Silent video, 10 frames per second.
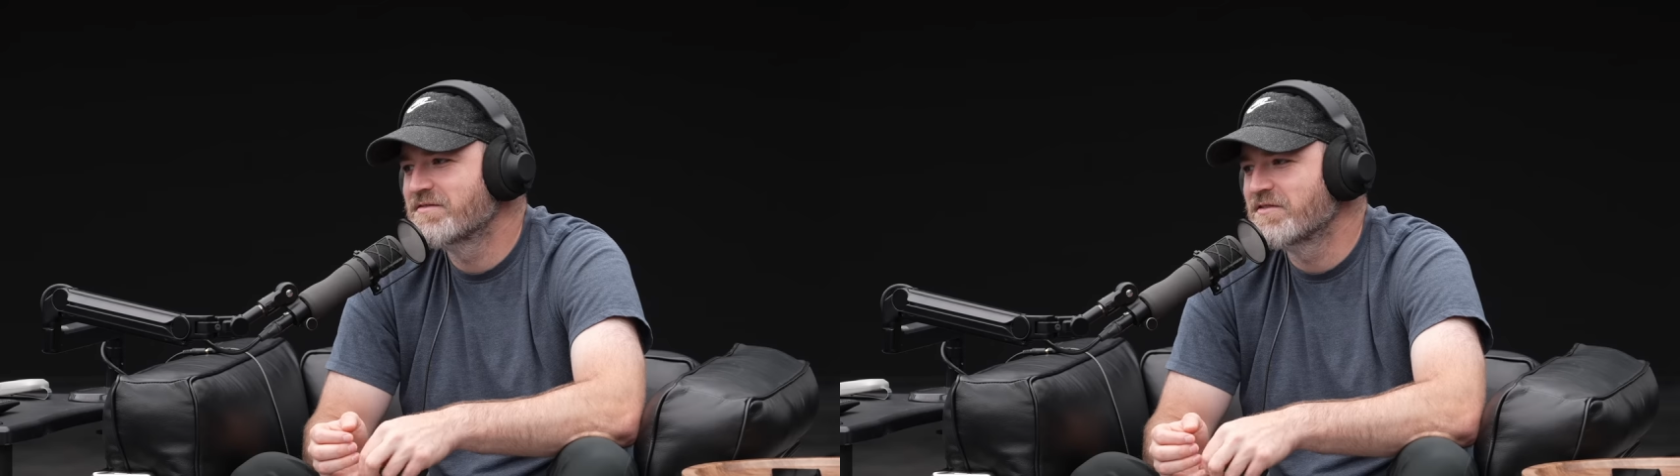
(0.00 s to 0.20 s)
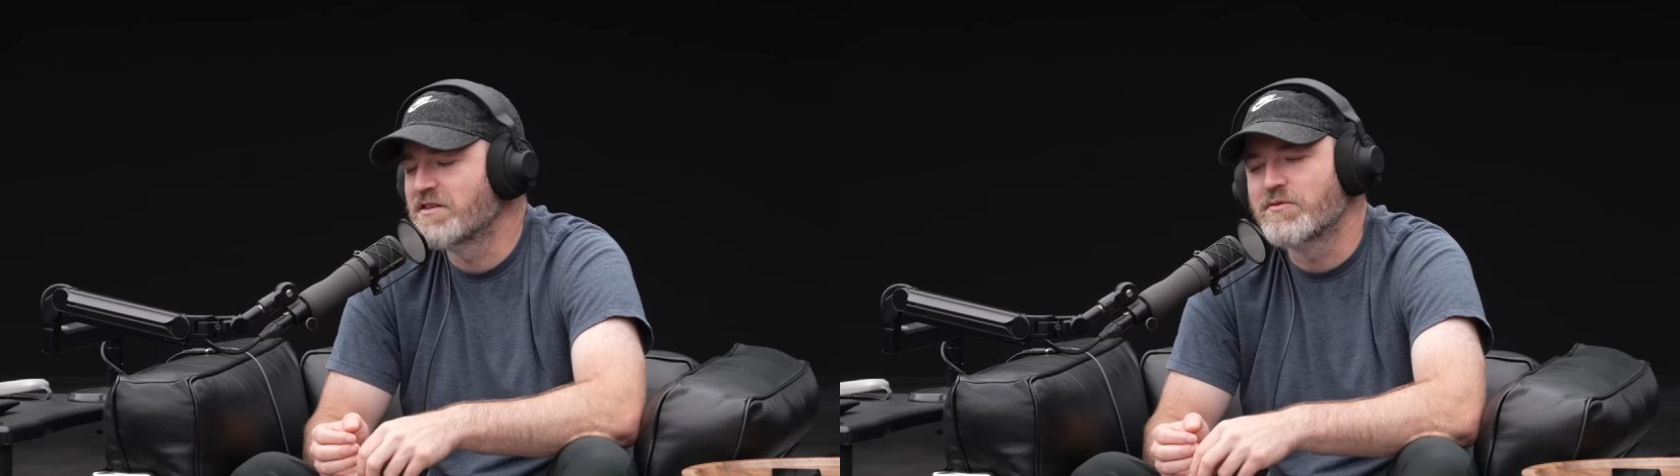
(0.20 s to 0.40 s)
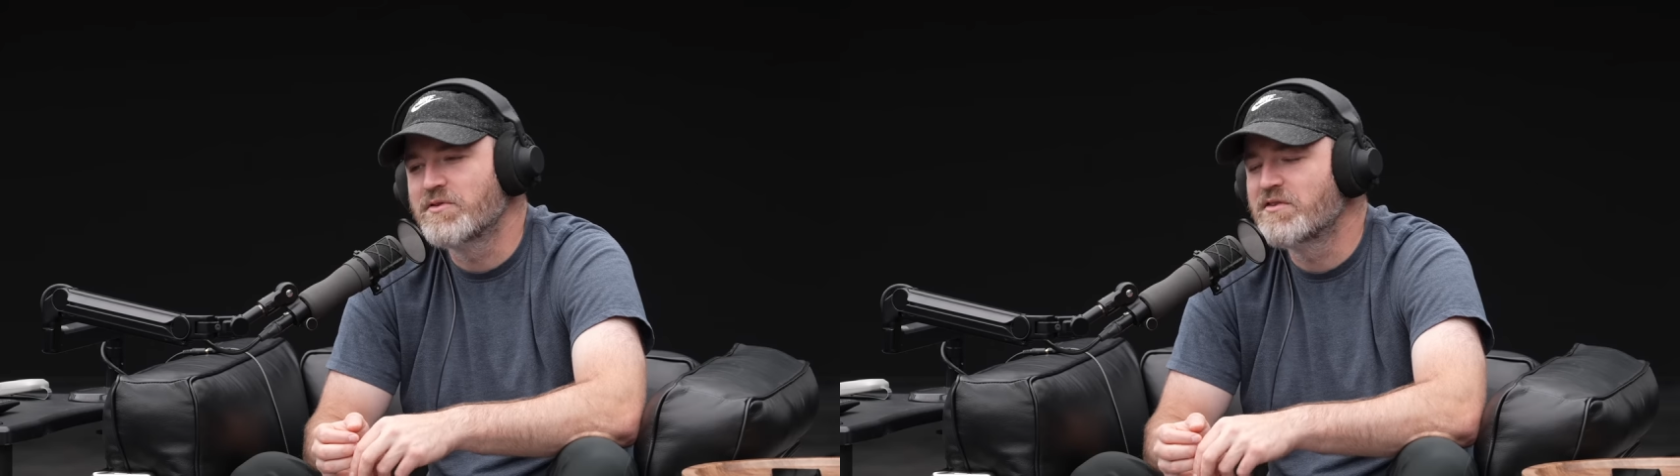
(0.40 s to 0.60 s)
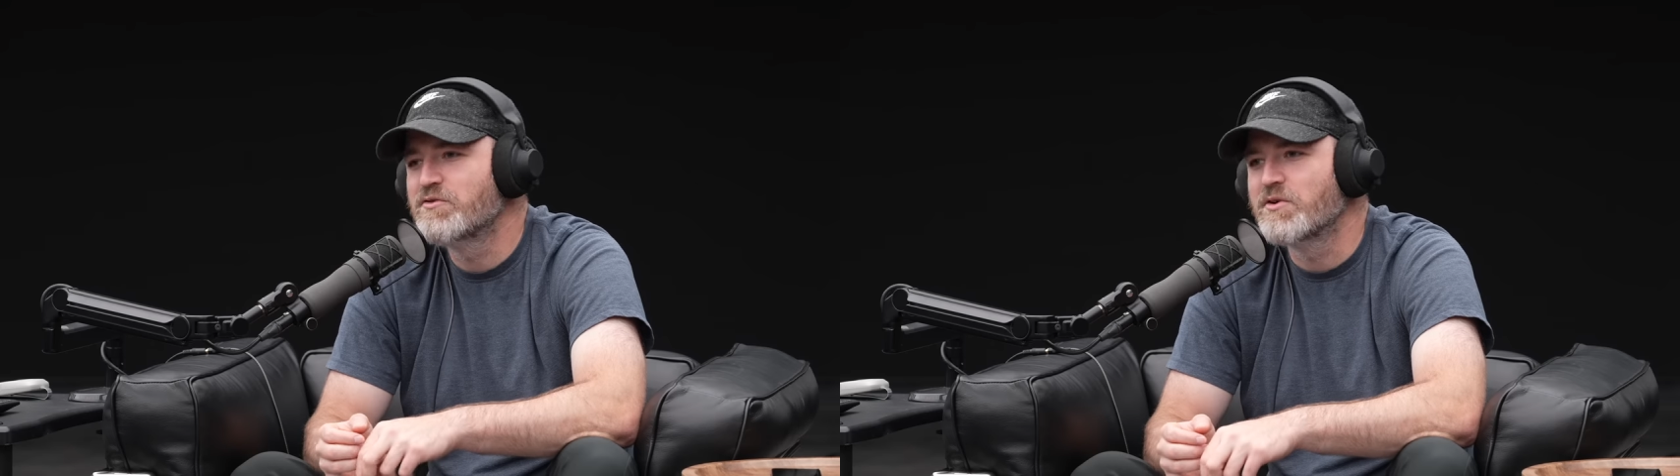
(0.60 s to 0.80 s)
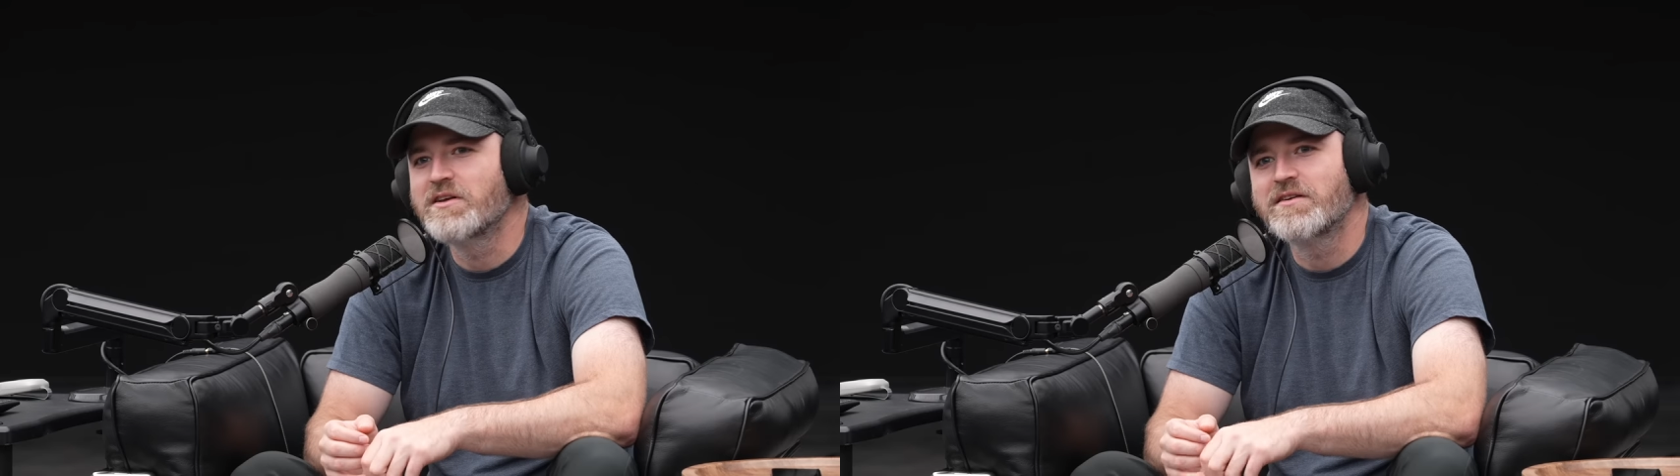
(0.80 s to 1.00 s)
I was
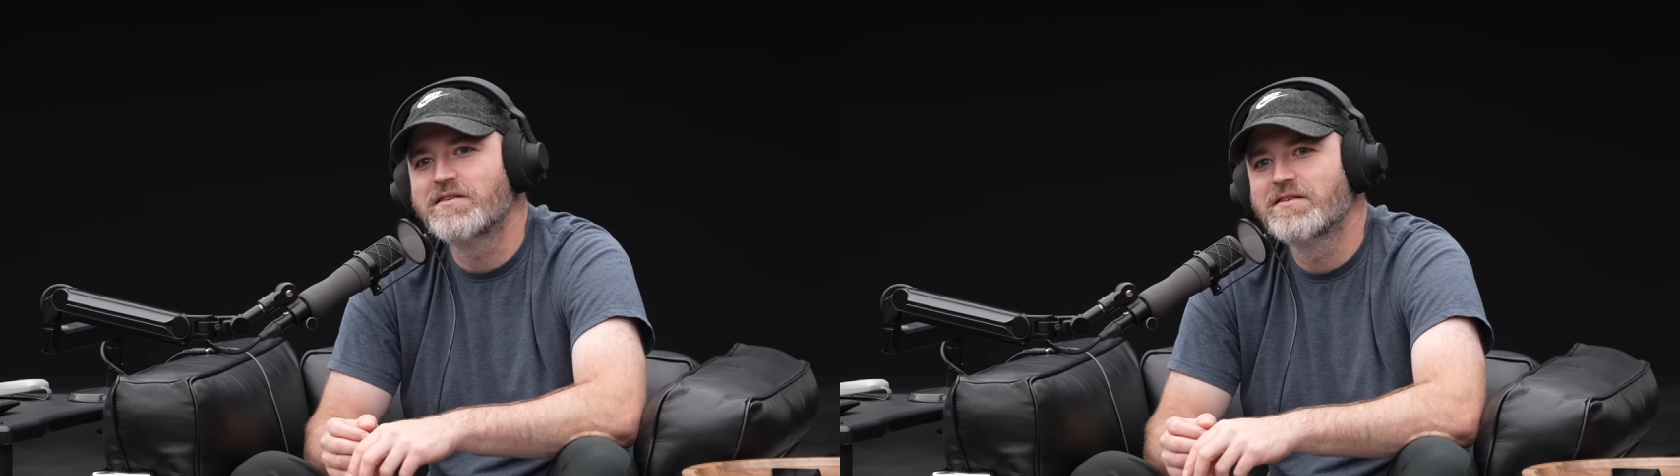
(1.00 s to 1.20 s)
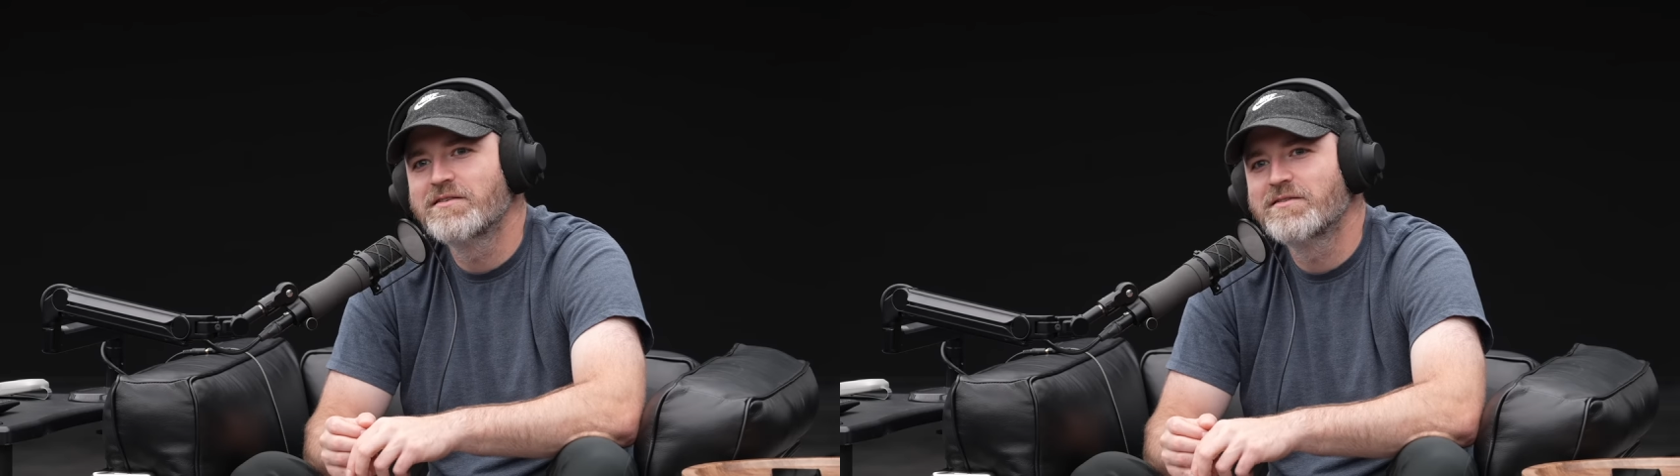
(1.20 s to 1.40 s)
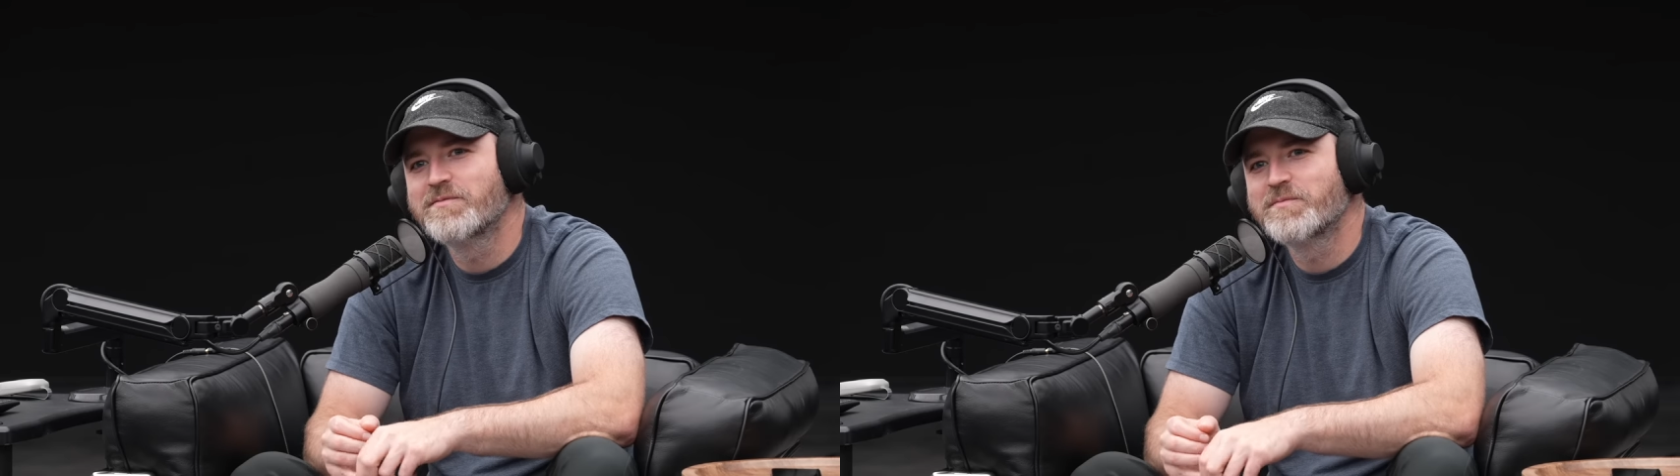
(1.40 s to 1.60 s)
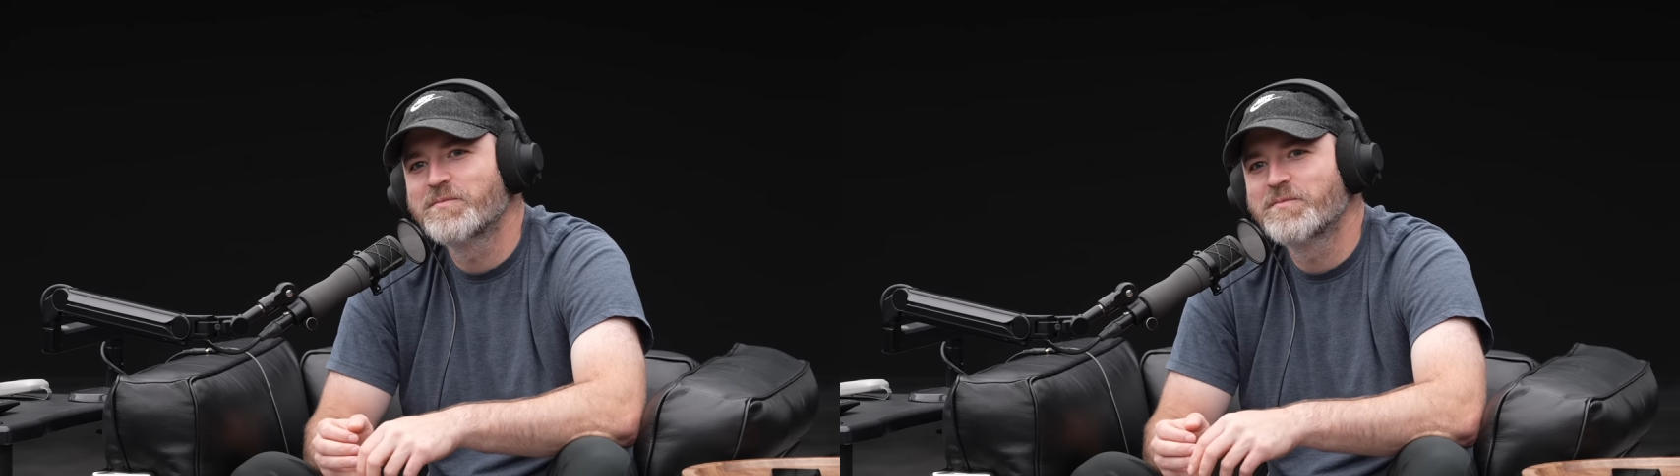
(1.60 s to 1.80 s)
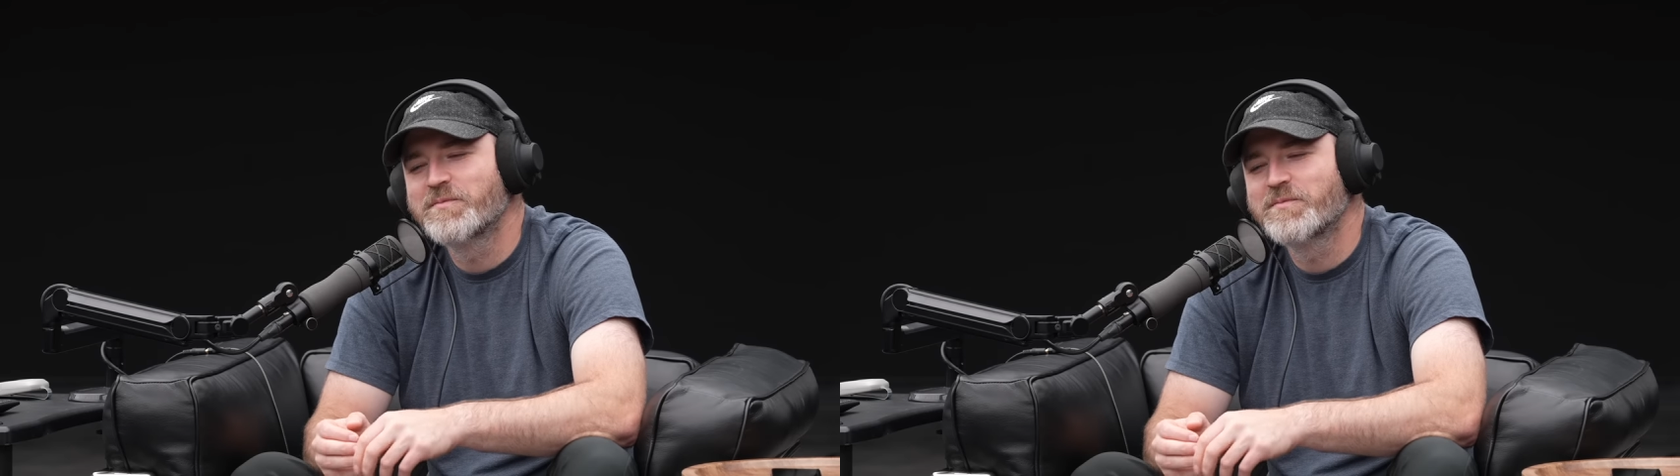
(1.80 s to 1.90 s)
intrigued. You're like,